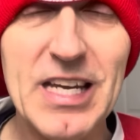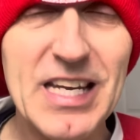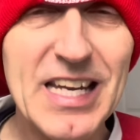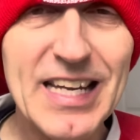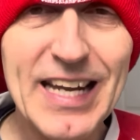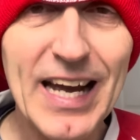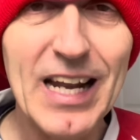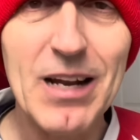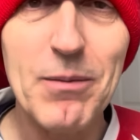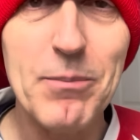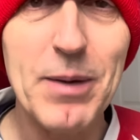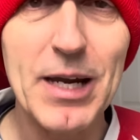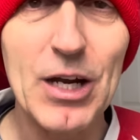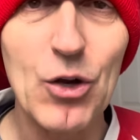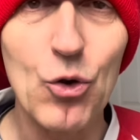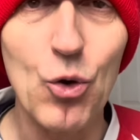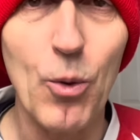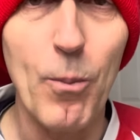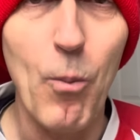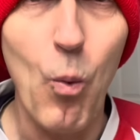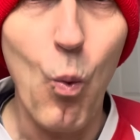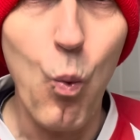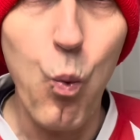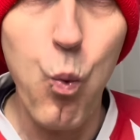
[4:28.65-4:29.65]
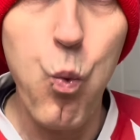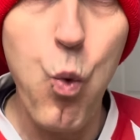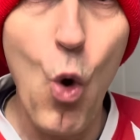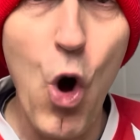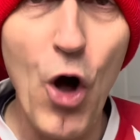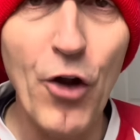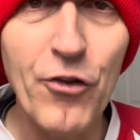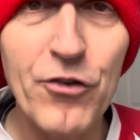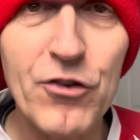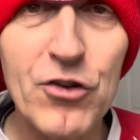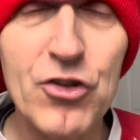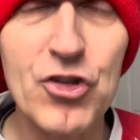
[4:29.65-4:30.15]
You can't make it up.
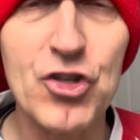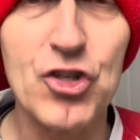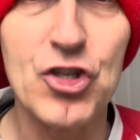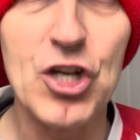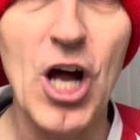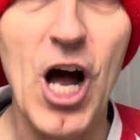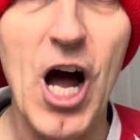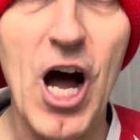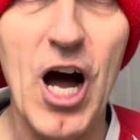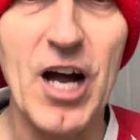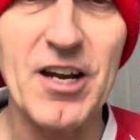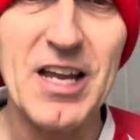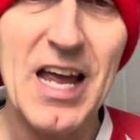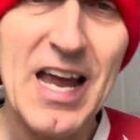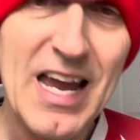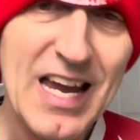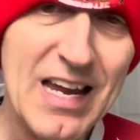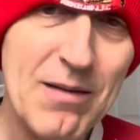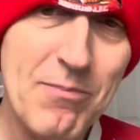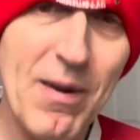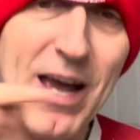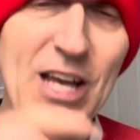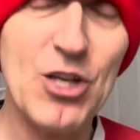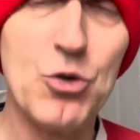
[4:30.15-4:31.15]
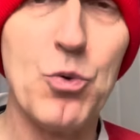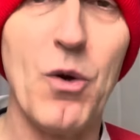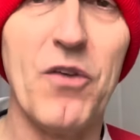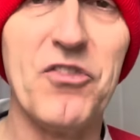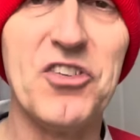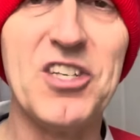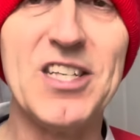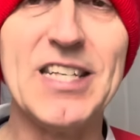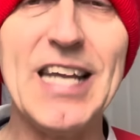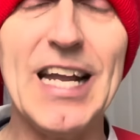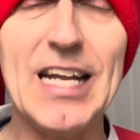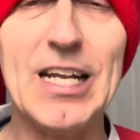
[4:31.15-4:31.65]
One start. He may as well have
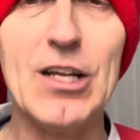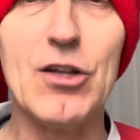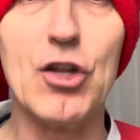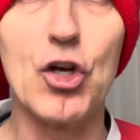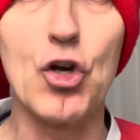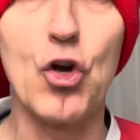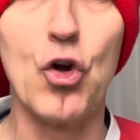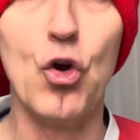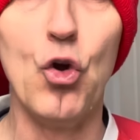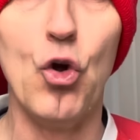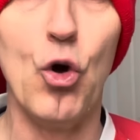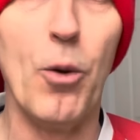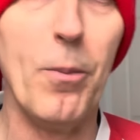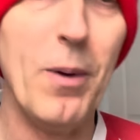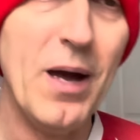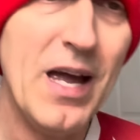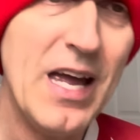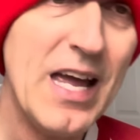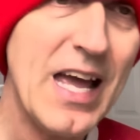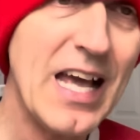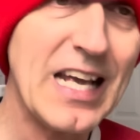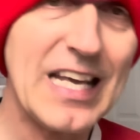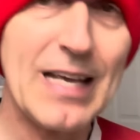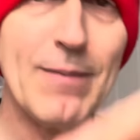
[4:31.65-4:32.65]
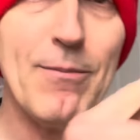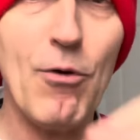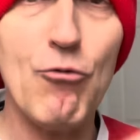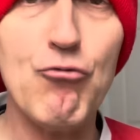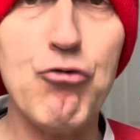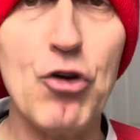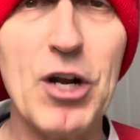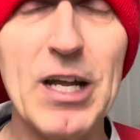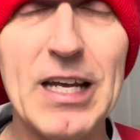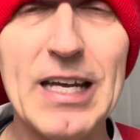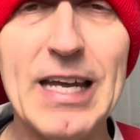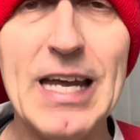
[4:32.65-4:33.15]
stayed at the club and give him a
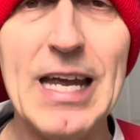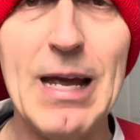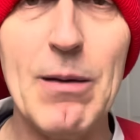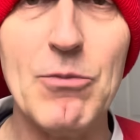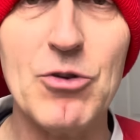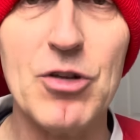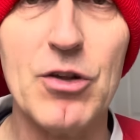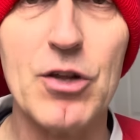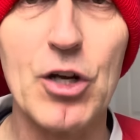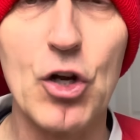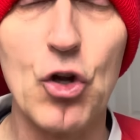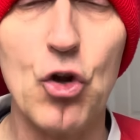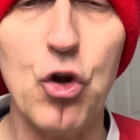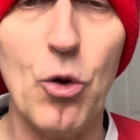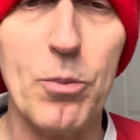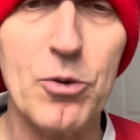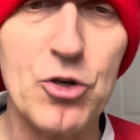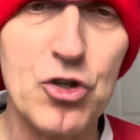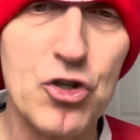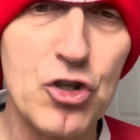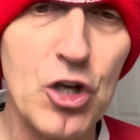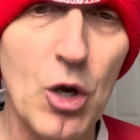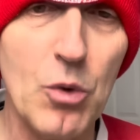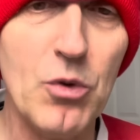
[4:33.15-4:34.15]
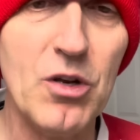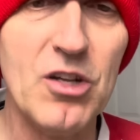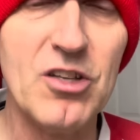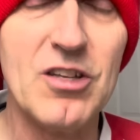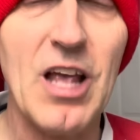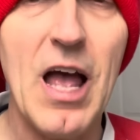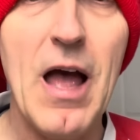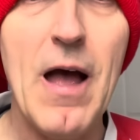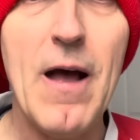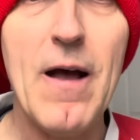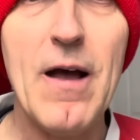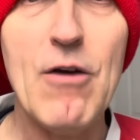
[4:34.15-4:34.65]
run of games at the club. As soon as
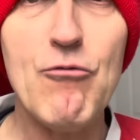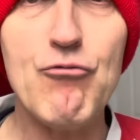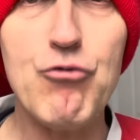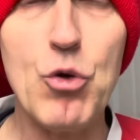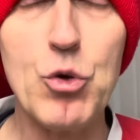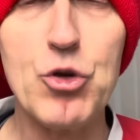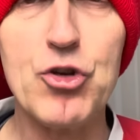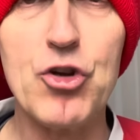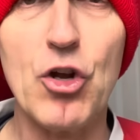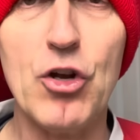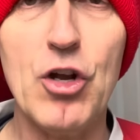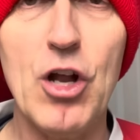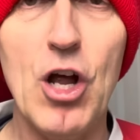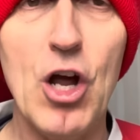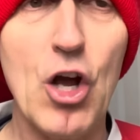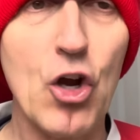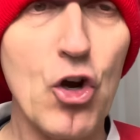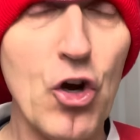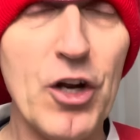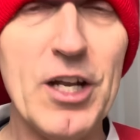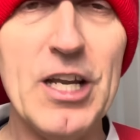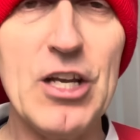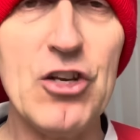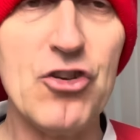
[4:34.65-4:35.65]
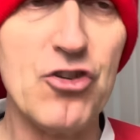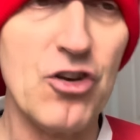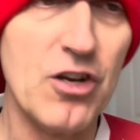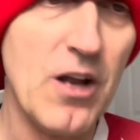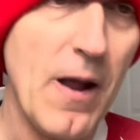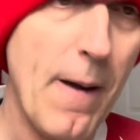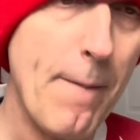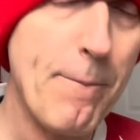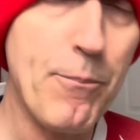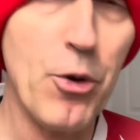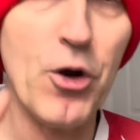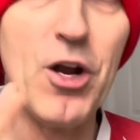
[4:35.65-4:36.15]
Rushin got injured,
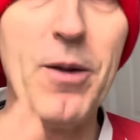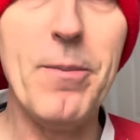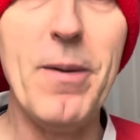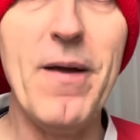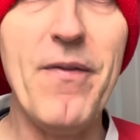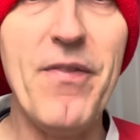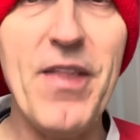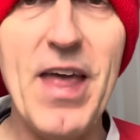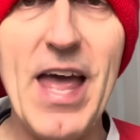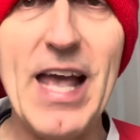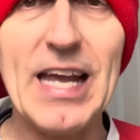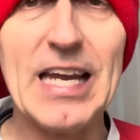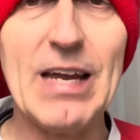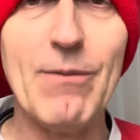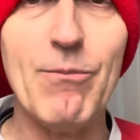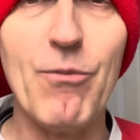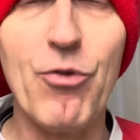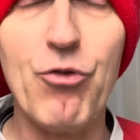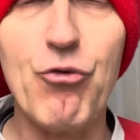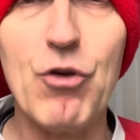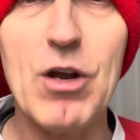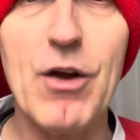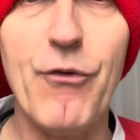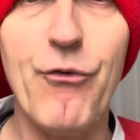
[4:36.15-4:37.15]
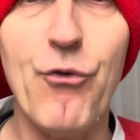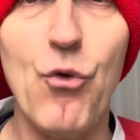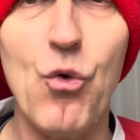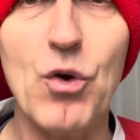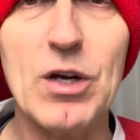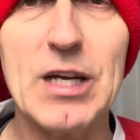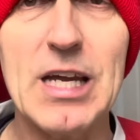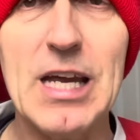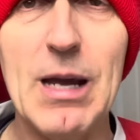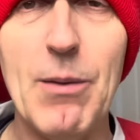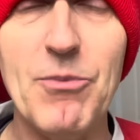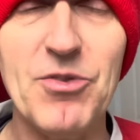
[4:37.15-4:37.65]
put him in there, give him 3 or 4
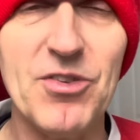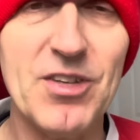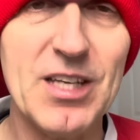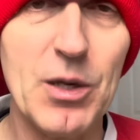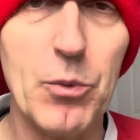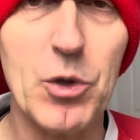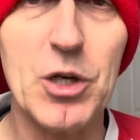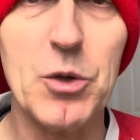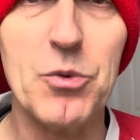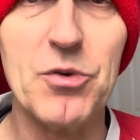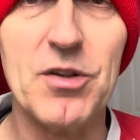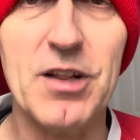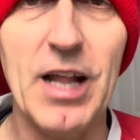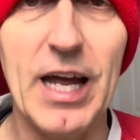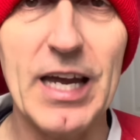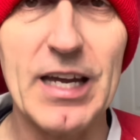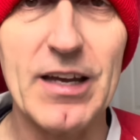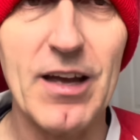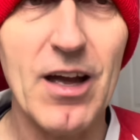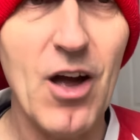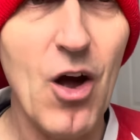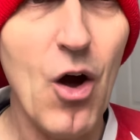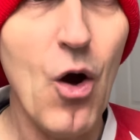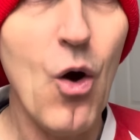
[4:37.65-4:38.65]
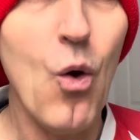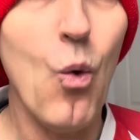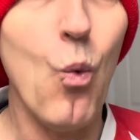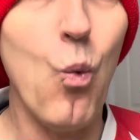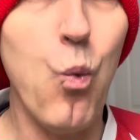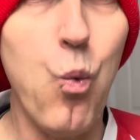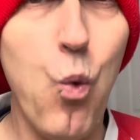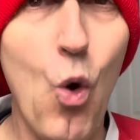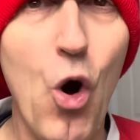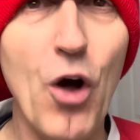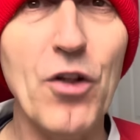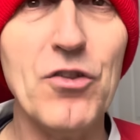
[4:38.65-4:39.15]
games and see what he was like.
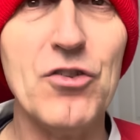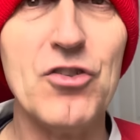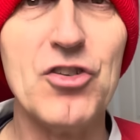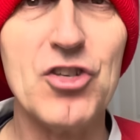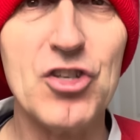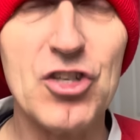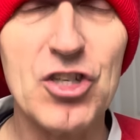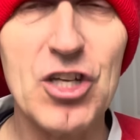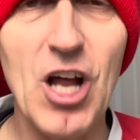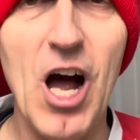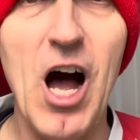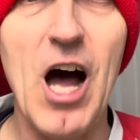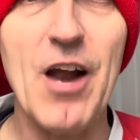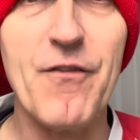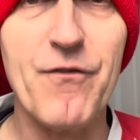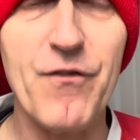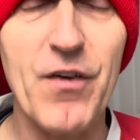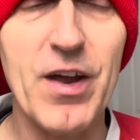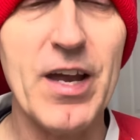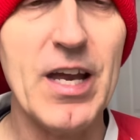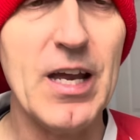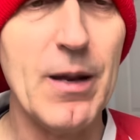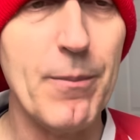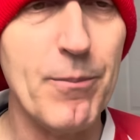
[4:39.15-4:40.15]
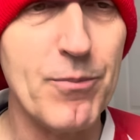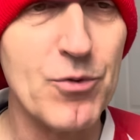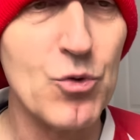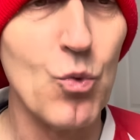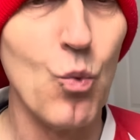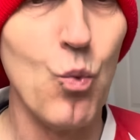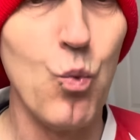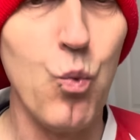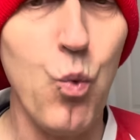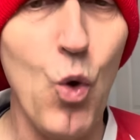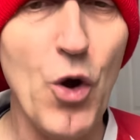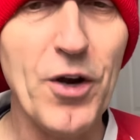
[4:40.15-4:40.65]
One start for Hibs.
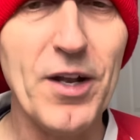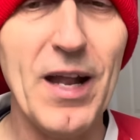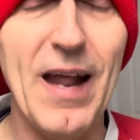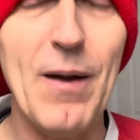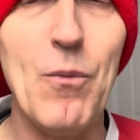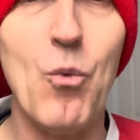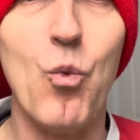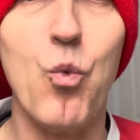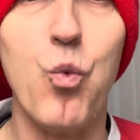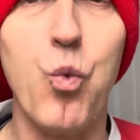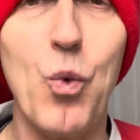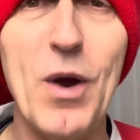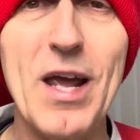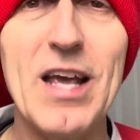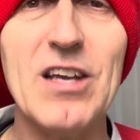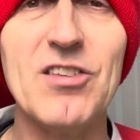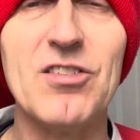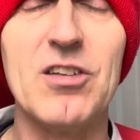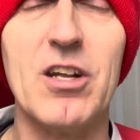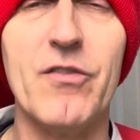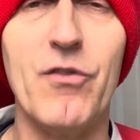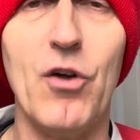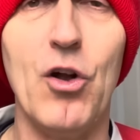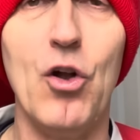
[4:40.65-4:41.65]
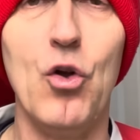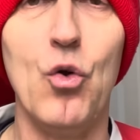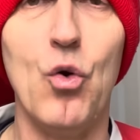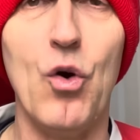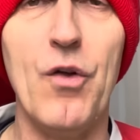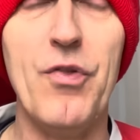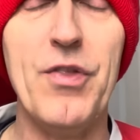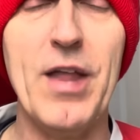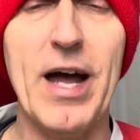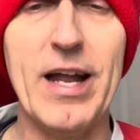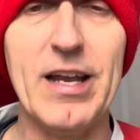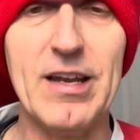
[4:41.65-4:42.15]
What a waste of a
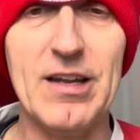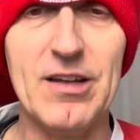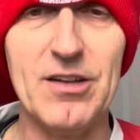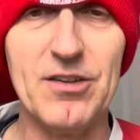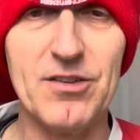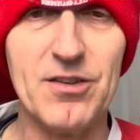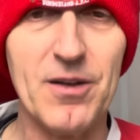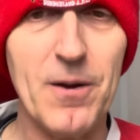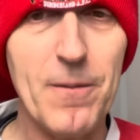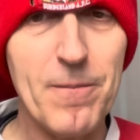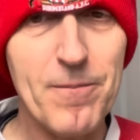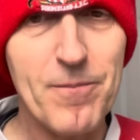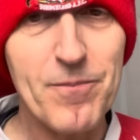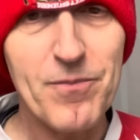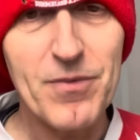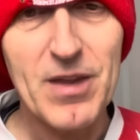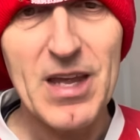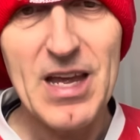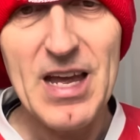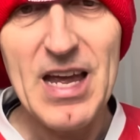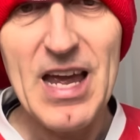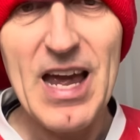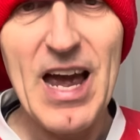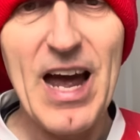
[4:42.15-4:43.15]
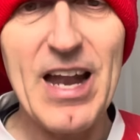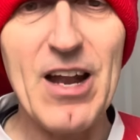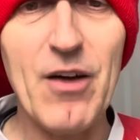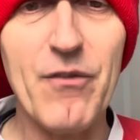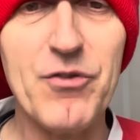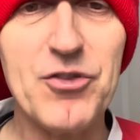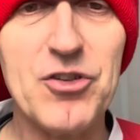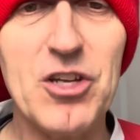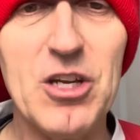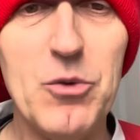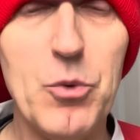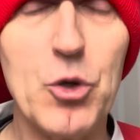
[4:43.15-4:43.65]
loan that is. And
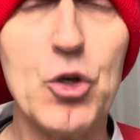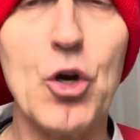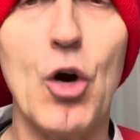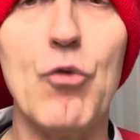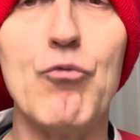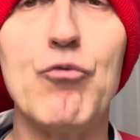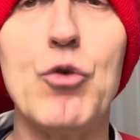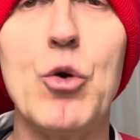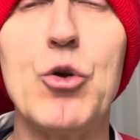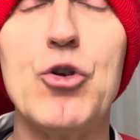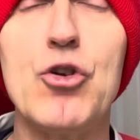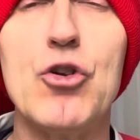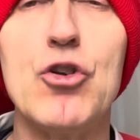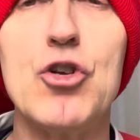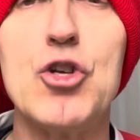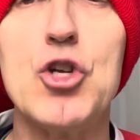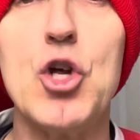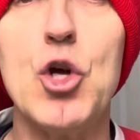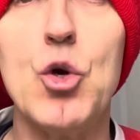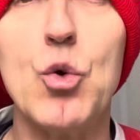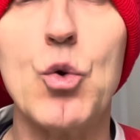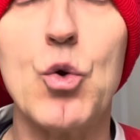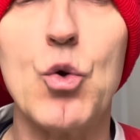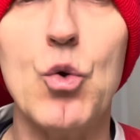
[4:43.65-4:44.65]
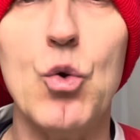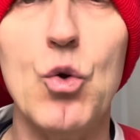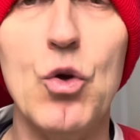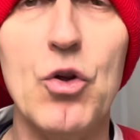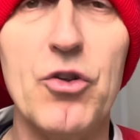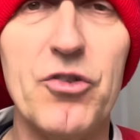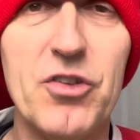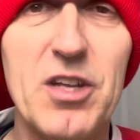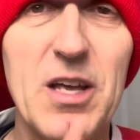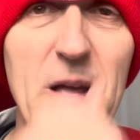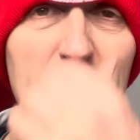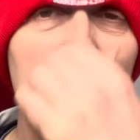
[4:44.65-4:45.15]
obviously we got Rushin 2
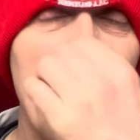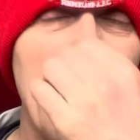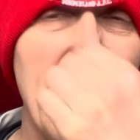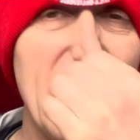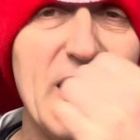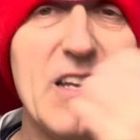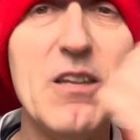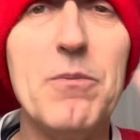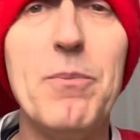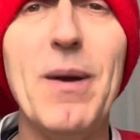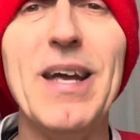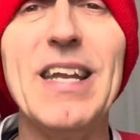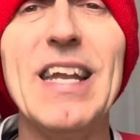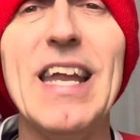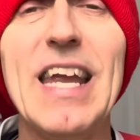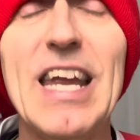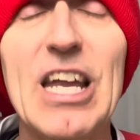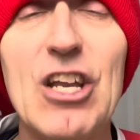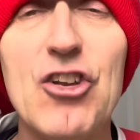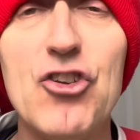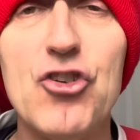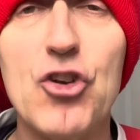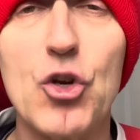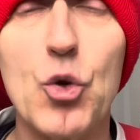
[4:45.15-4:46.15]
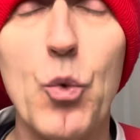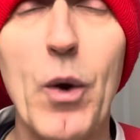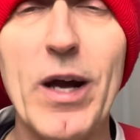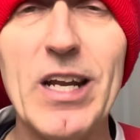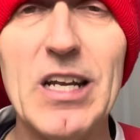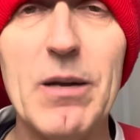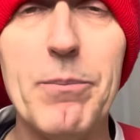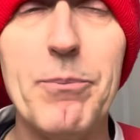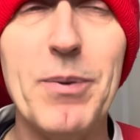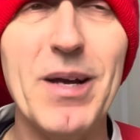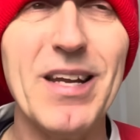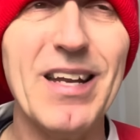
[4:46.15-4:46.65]
goals. And he's been injured quite
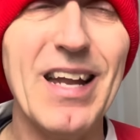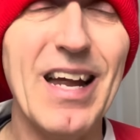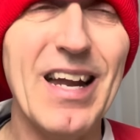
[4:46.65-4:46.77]
a bit.